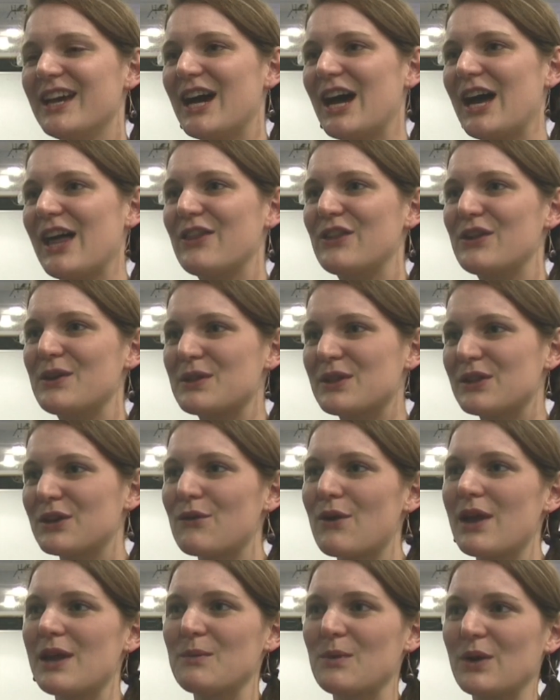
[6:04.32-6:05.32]
And the, the
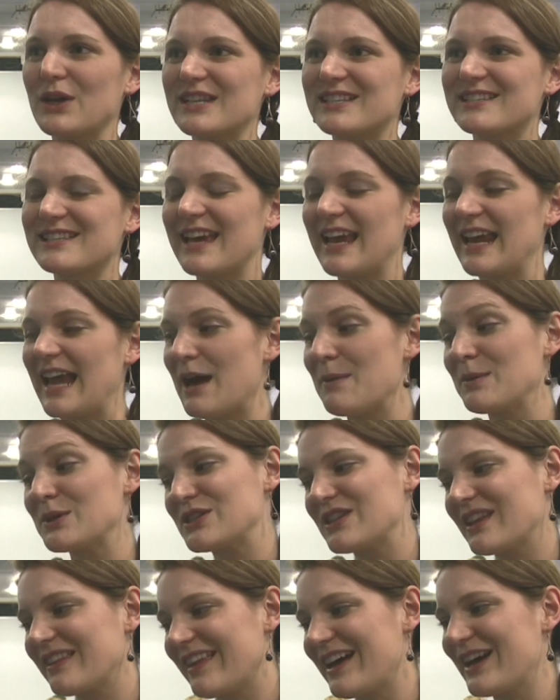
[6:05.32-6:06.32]
great one is saying, how much
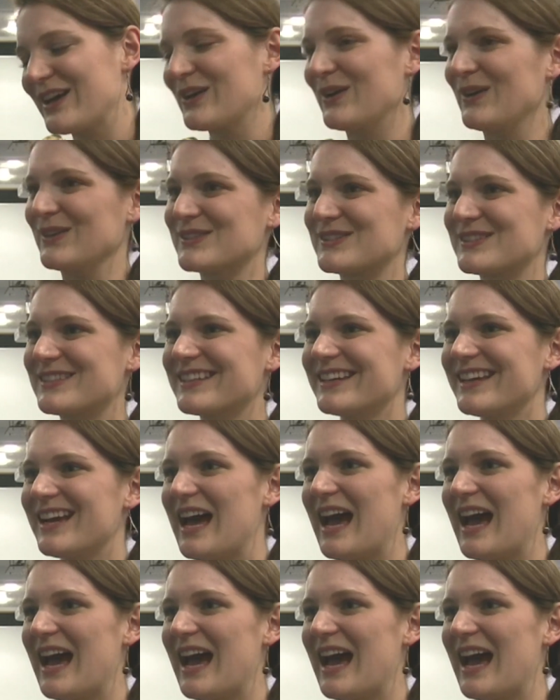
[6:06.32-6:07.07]
do you think that costs?